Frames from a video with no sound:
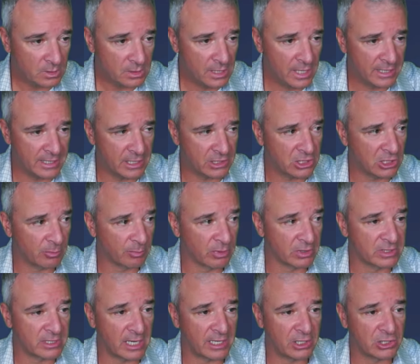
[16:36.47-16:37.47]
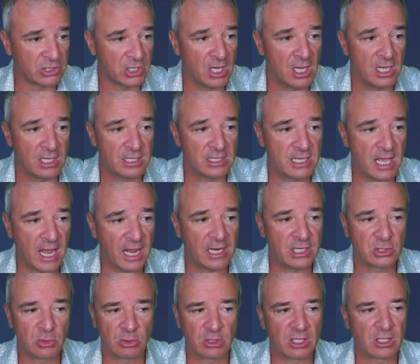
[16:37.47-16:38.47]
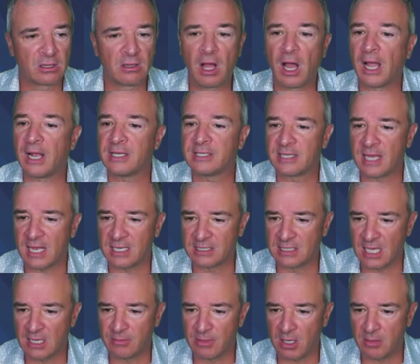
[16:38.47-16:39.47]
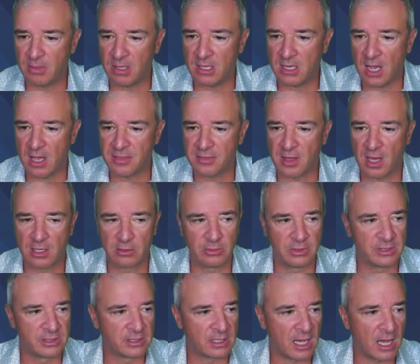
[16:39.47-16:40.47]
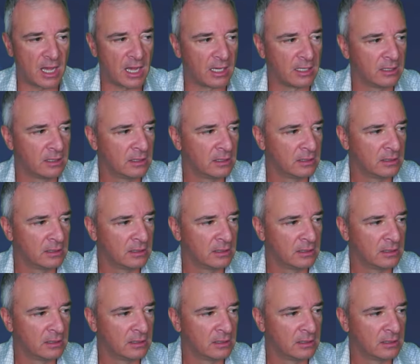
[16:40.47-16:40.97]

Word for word: and get you the percentage gains or declines as they may be. I thought it was uh,